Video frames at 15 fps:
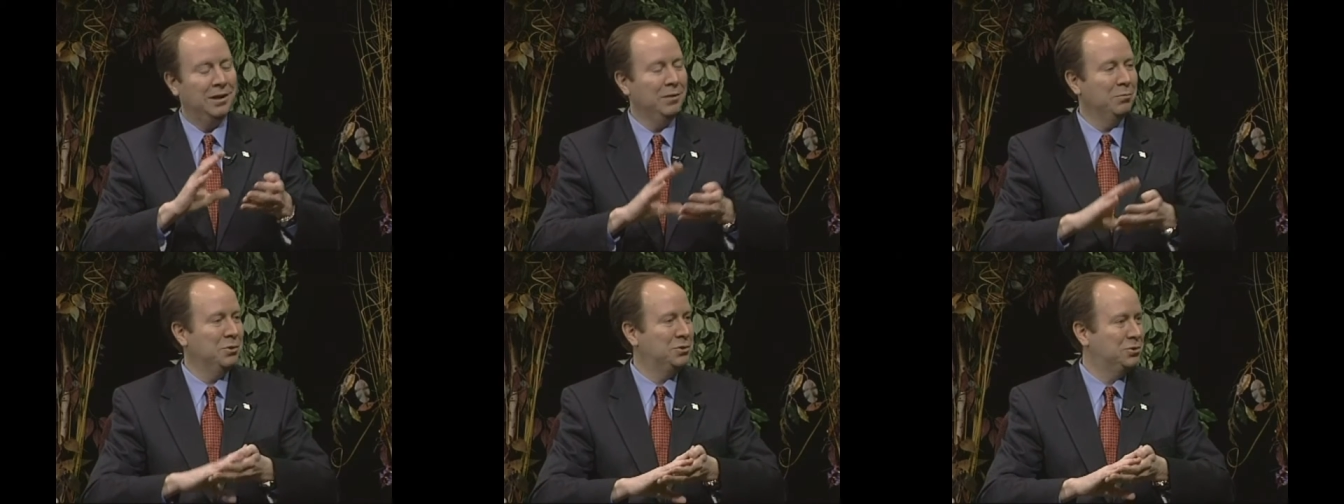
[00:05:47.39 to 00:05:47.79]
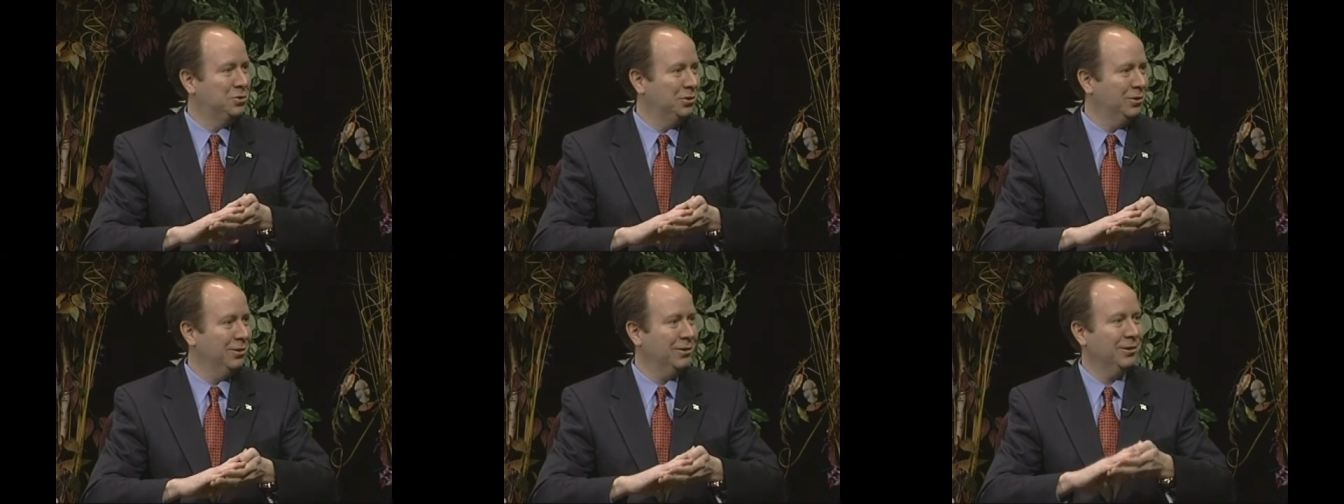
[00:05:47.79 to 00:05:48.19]

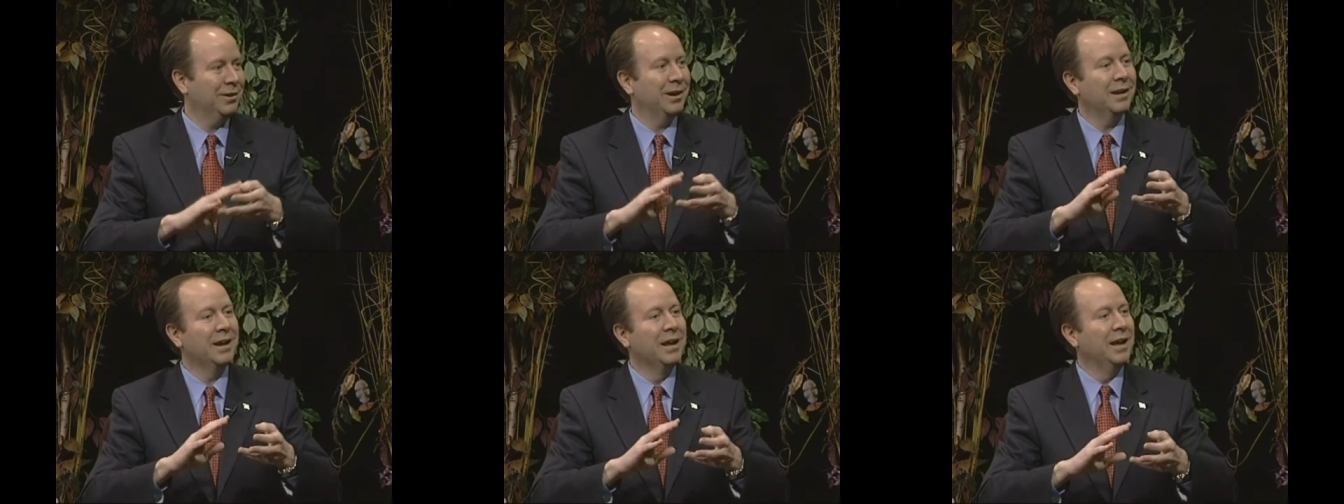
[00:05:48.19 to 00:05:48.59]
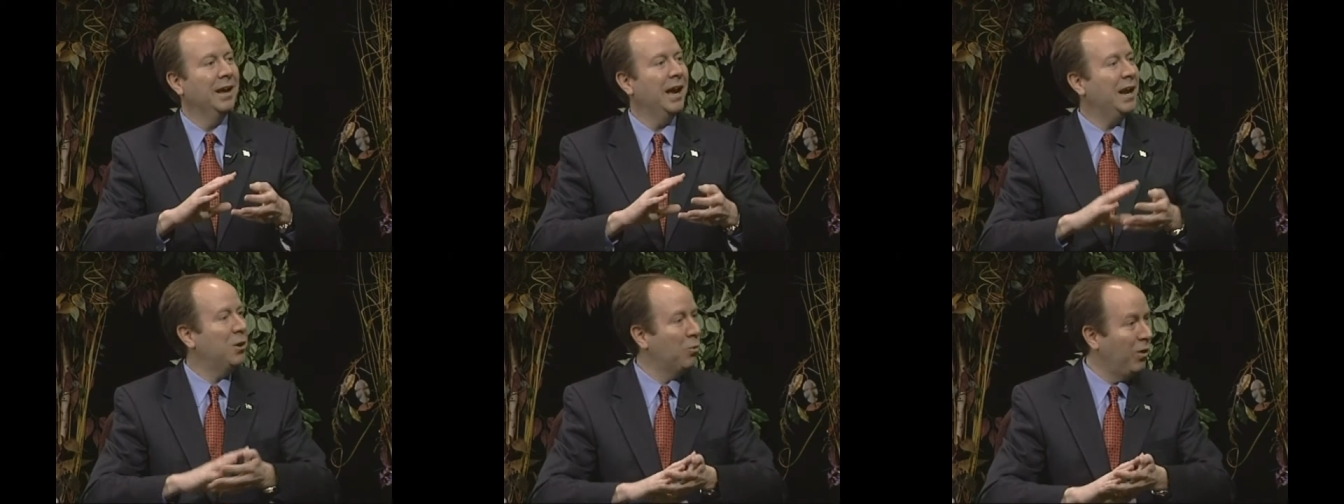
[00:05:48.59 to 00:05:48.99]
immature, and,
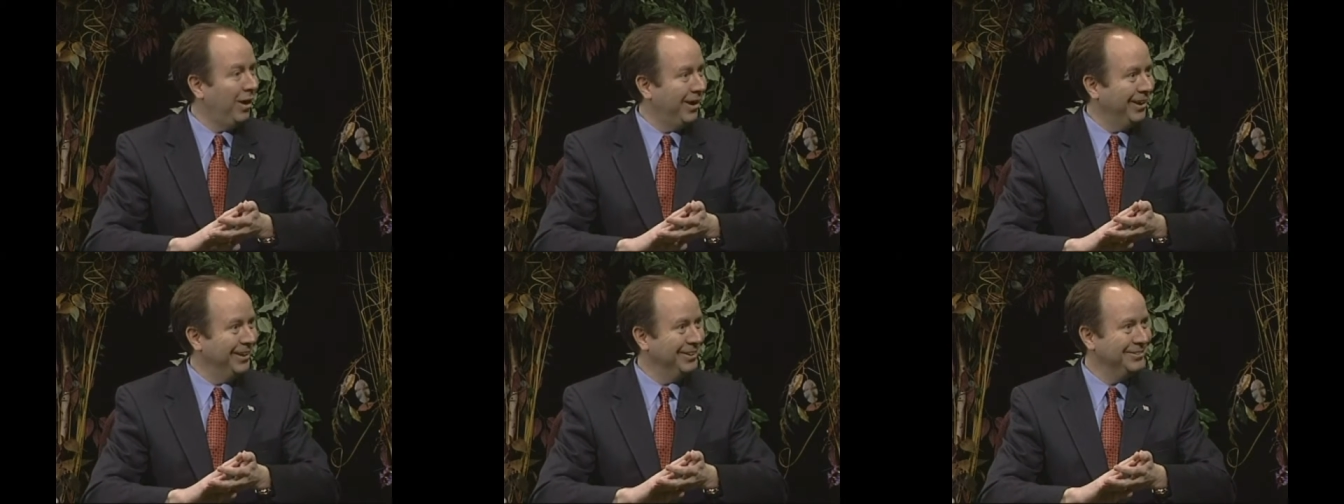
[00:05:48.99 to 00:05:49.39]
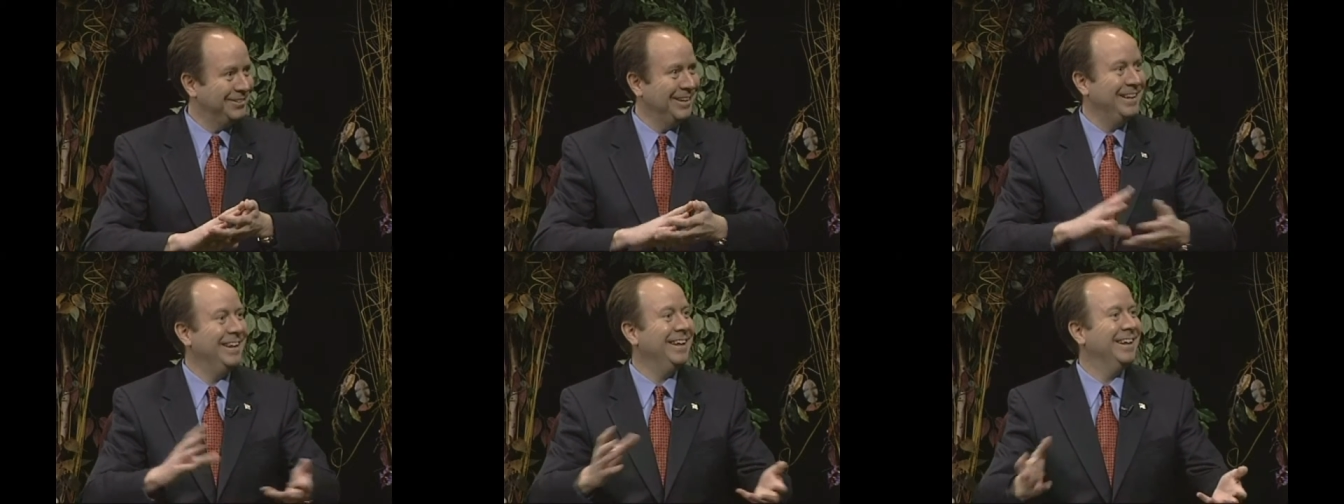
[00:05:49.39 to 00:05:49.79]
and it
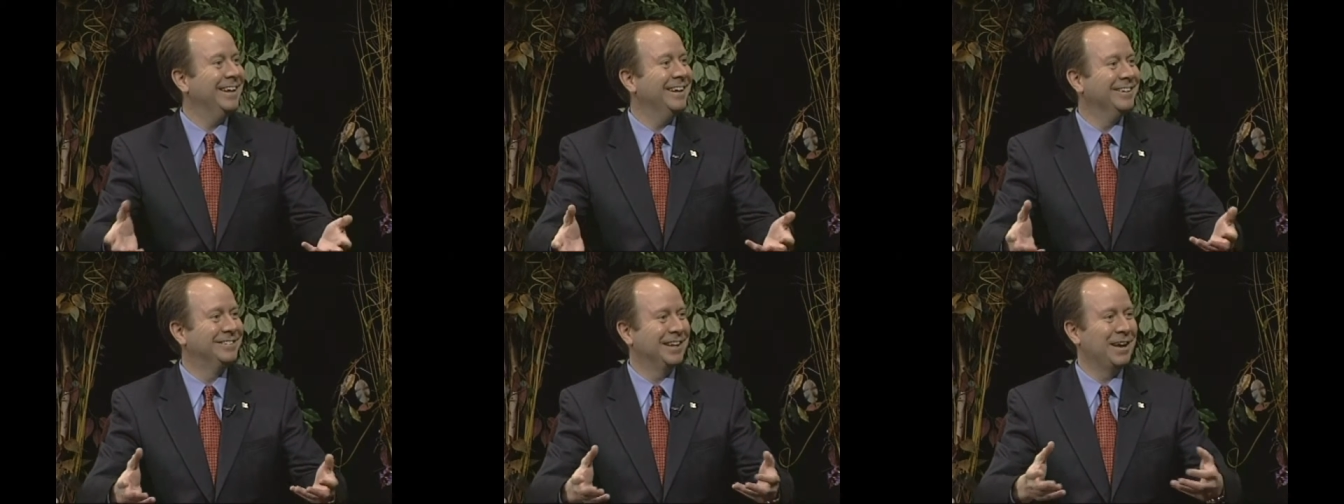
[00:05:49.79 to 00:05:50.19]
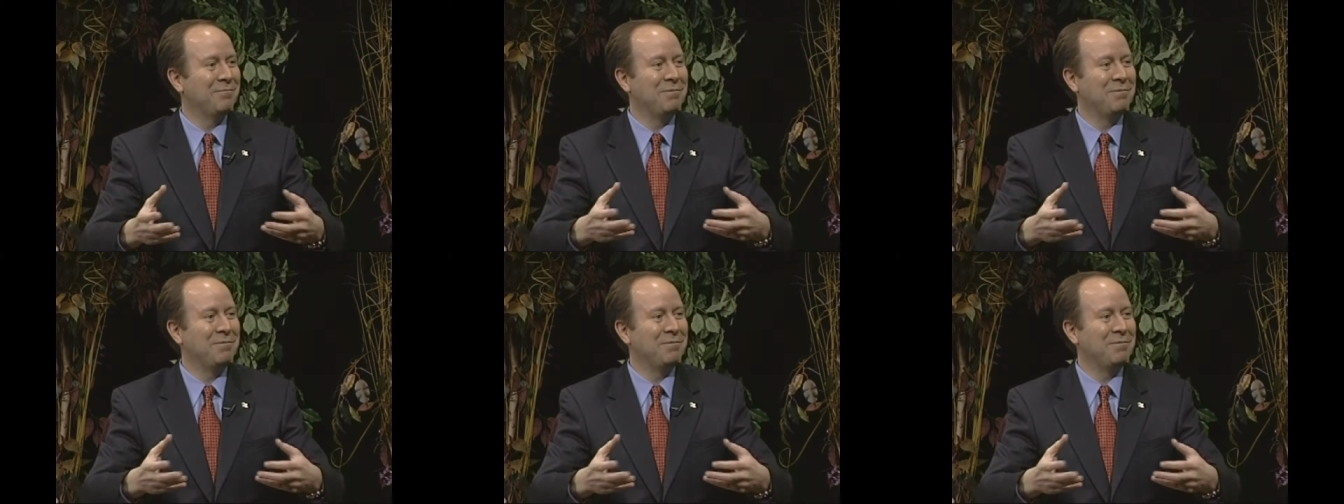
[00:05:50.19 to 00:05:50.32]
was, and it is.